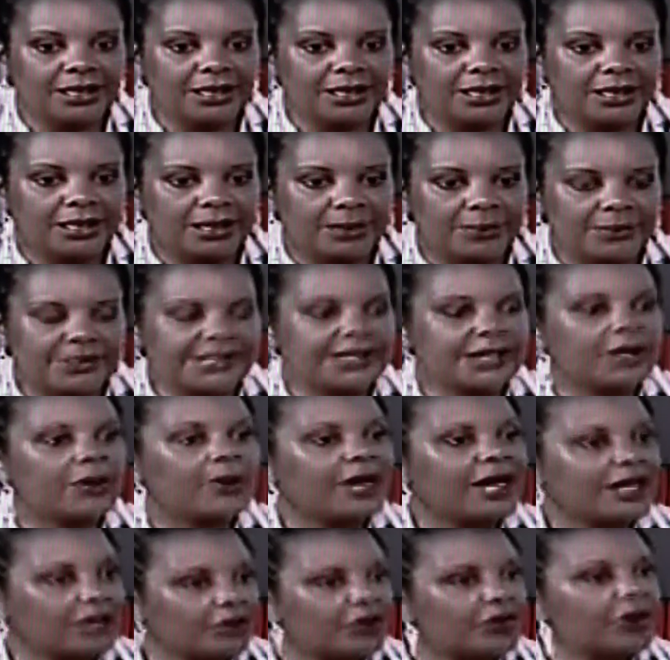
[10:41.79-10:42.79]
Yeah. So
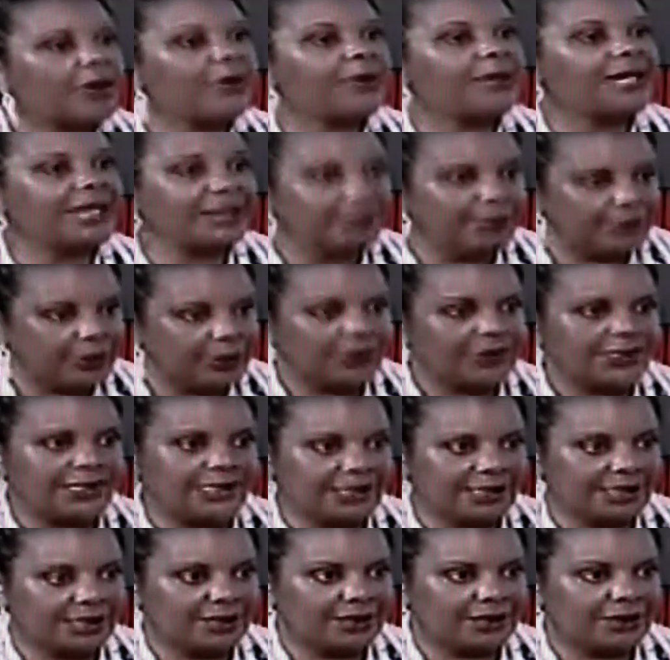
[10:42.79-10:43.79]
I grew up in
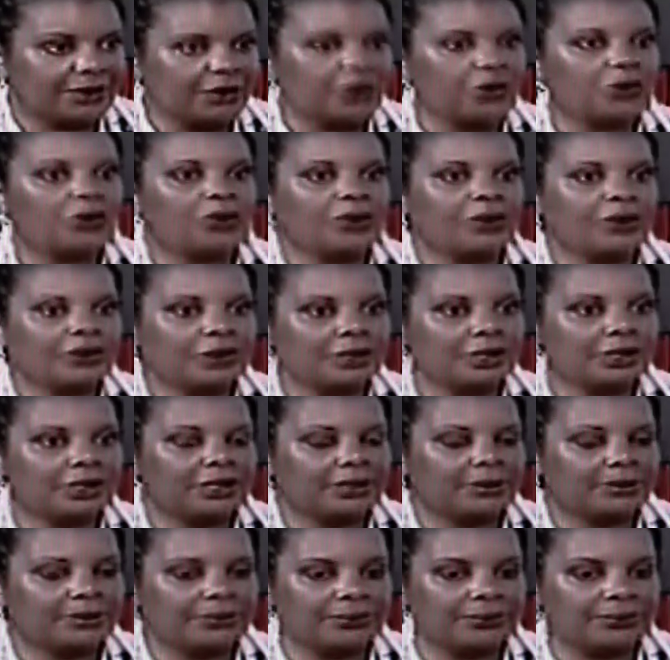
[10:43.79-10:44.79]
music. Yes. Or,
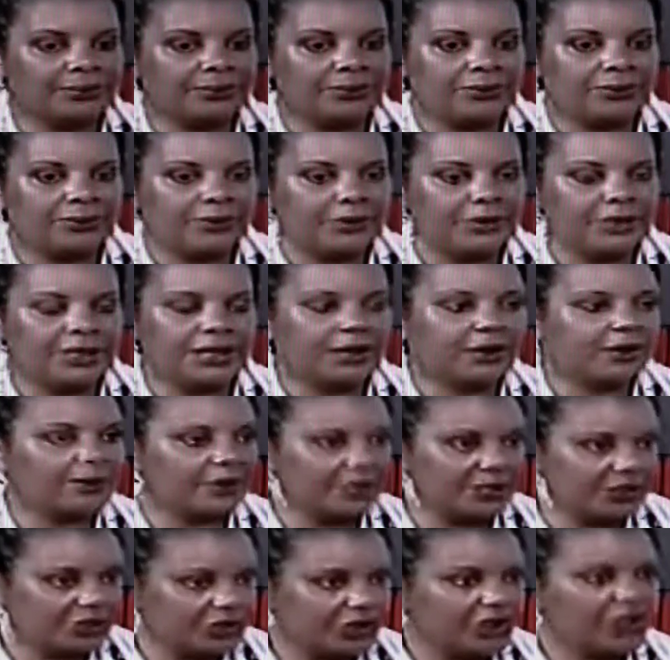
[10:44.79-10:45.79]

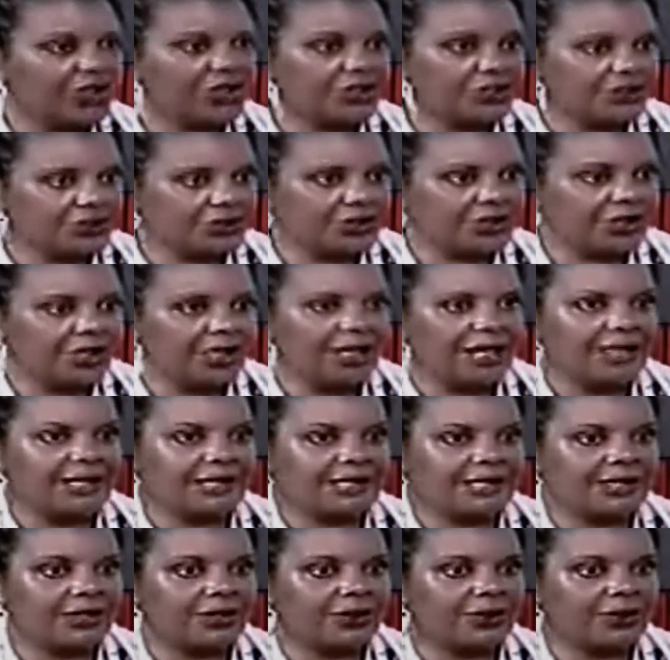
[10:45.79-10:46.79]
in church.
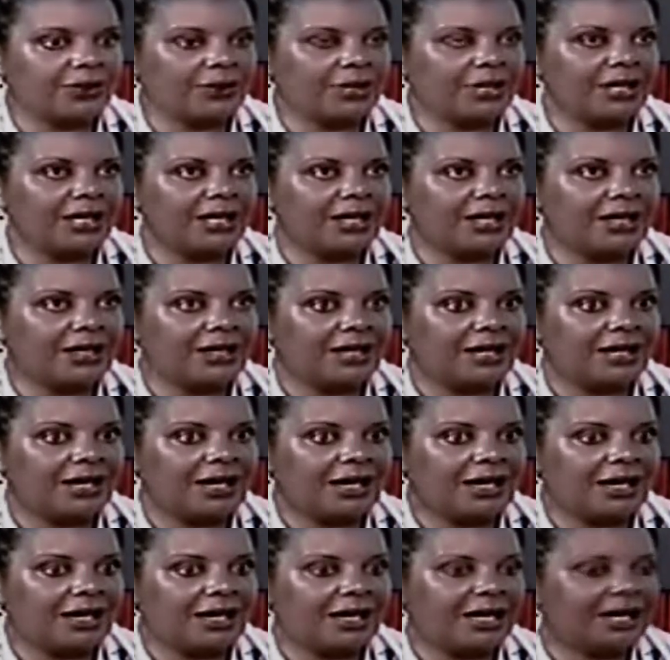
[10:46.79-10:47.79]
Yes. So
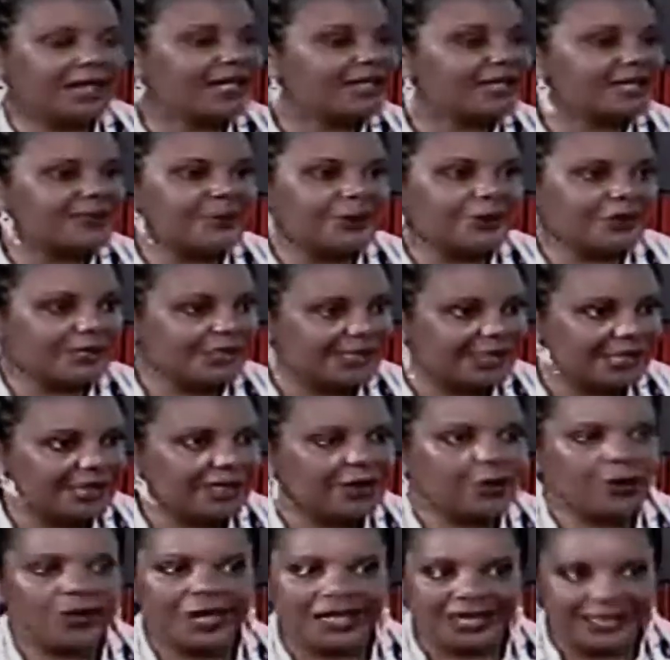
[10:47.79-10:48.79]
I can spot a singer
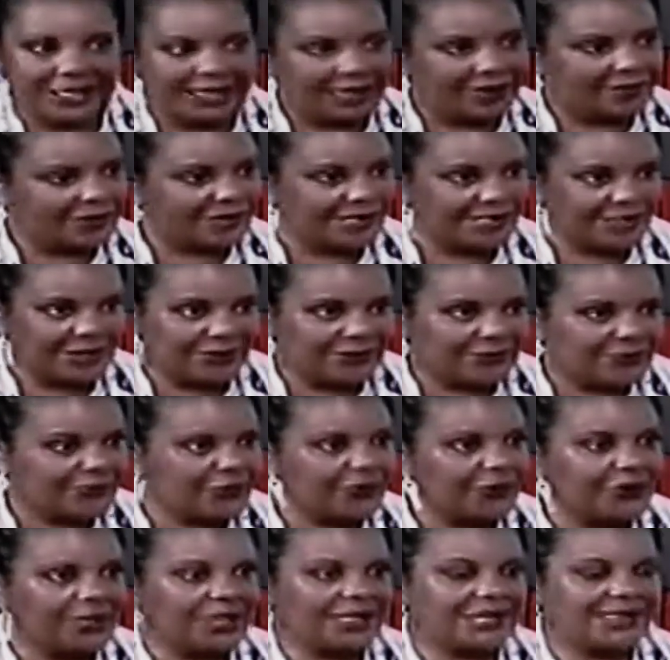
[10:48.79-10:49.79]
or I can hear a certain
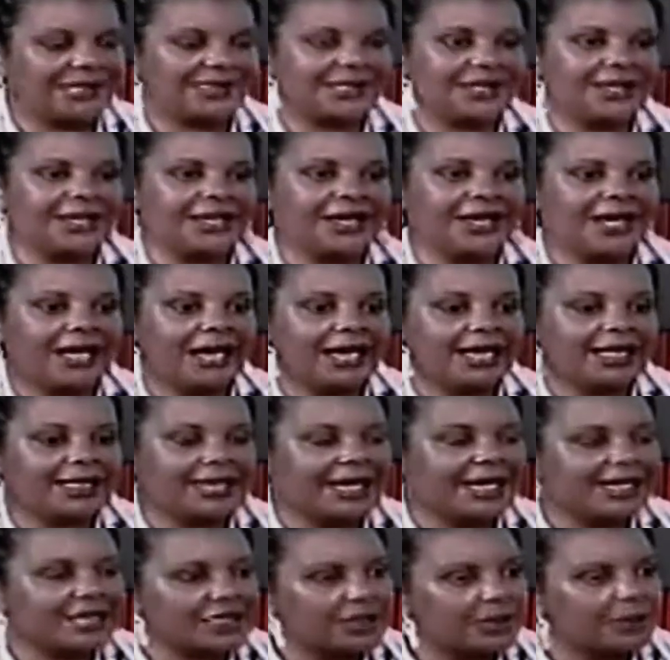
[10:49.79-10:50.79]
voice. Yeah. And I
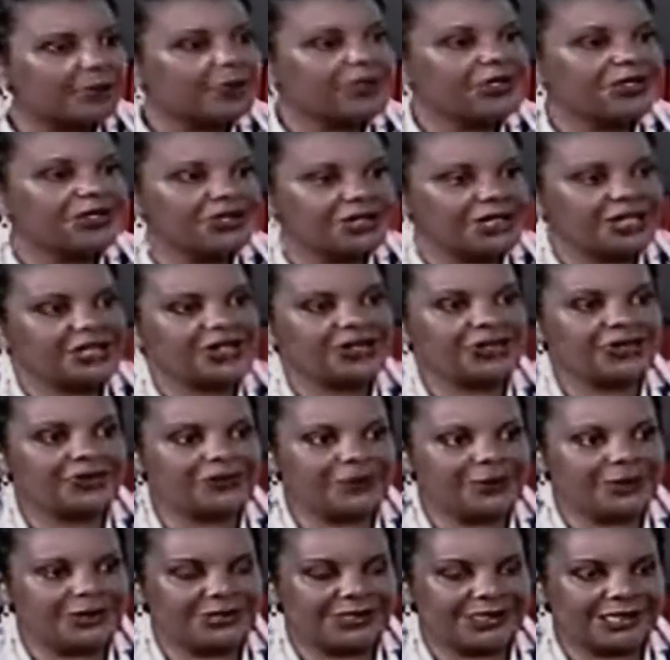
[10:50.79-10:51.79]
had an appreciation of
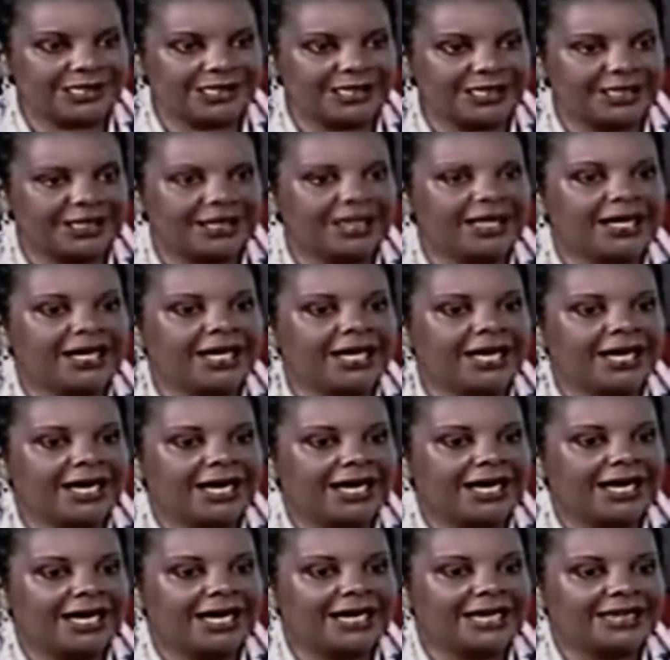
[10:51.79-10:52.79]
music. Yeah.
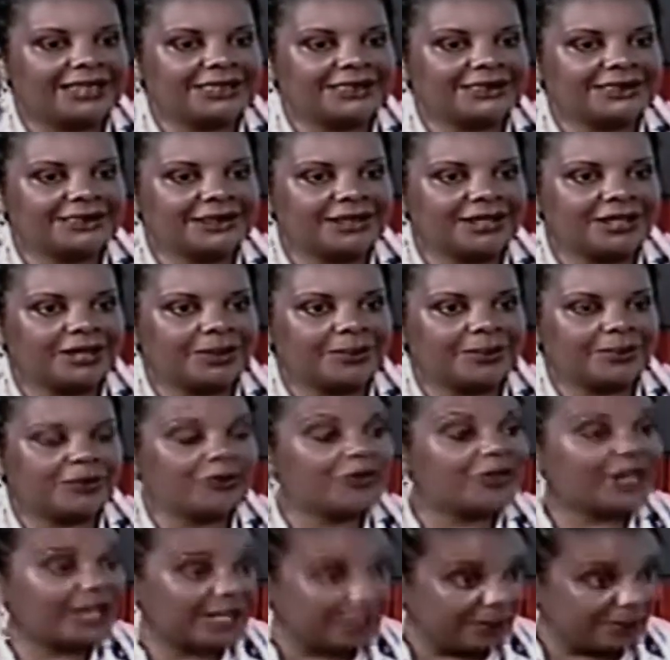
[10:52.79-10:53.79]
And
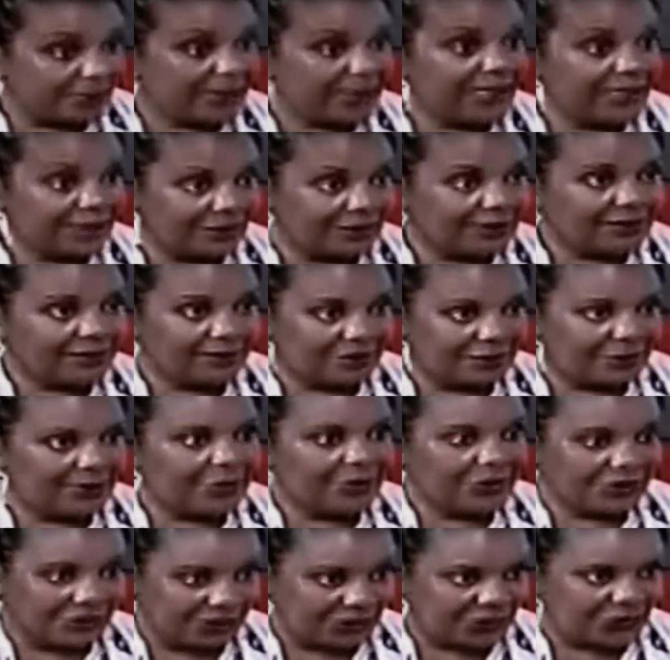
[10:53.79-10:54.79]
reggae being
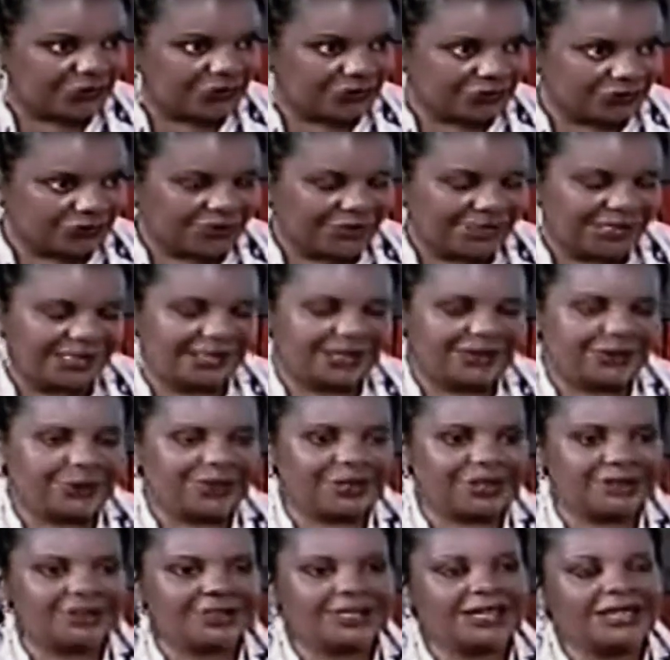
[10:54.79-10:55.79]
among the genres as
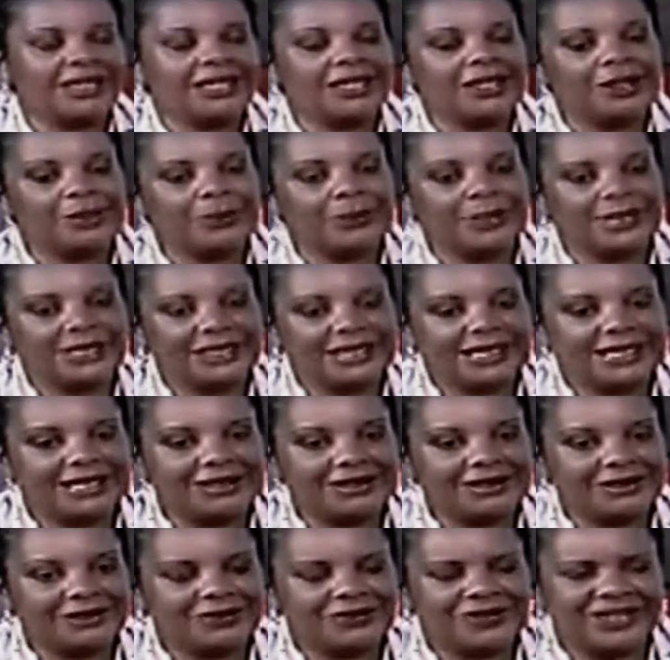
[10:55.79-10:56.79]
well. But
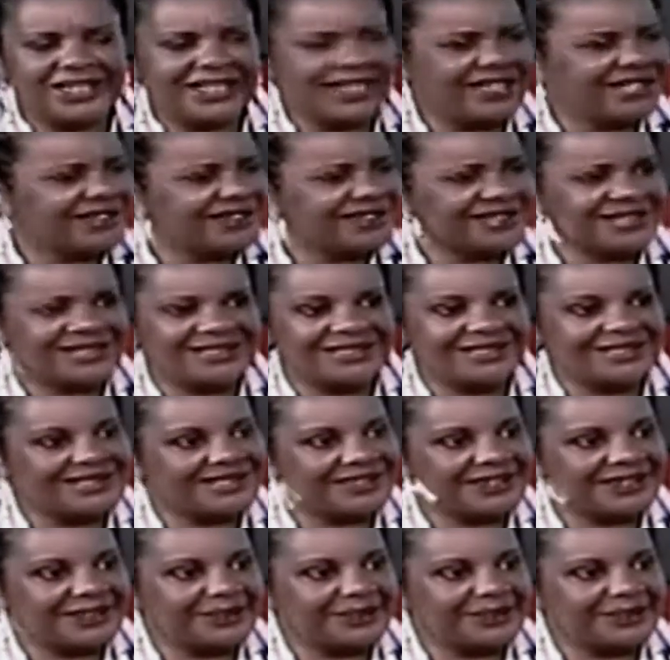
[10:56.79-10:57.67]
then reggae just